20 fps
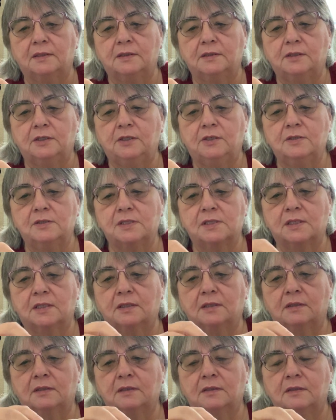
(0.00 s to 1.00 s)

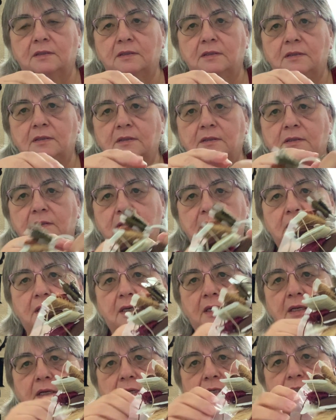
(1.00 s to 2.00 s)
using,
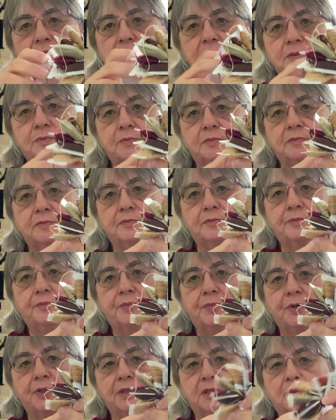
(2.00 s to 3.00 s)
and I just
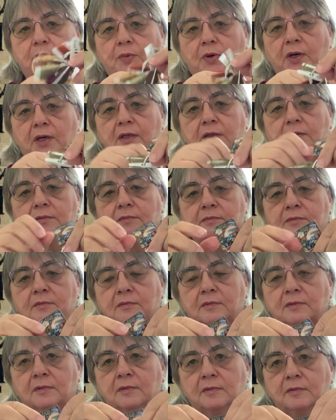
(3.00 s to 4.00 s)
put them on
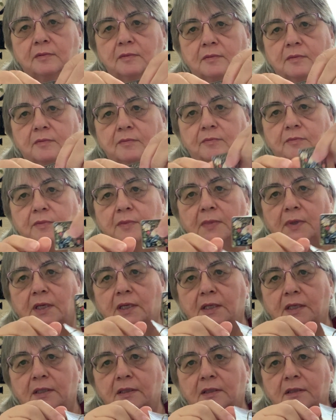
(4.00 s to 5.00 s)
my
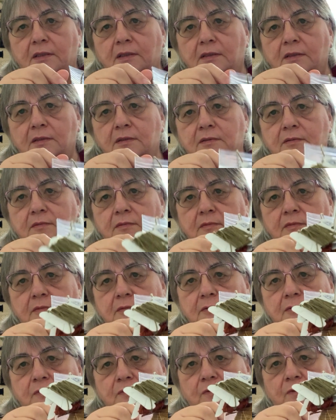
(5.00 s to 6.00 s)
little
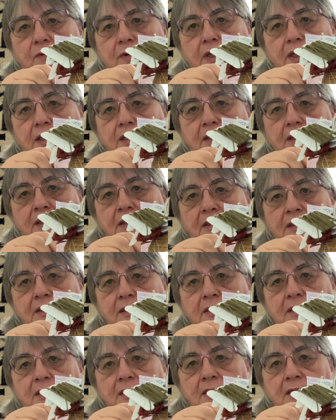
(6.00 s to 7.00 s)
ring.
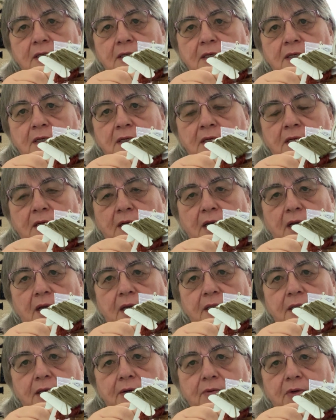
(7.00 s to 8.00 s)

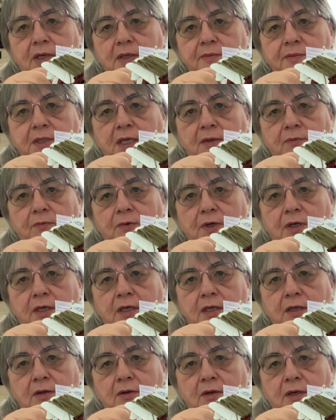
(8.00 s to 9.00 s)
And then when I'm done
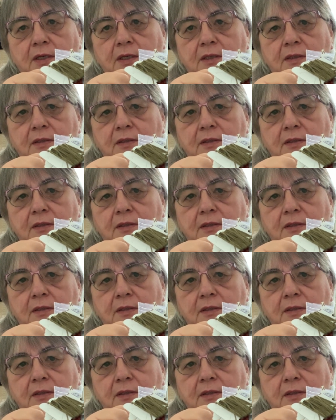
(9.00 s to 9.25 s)
working on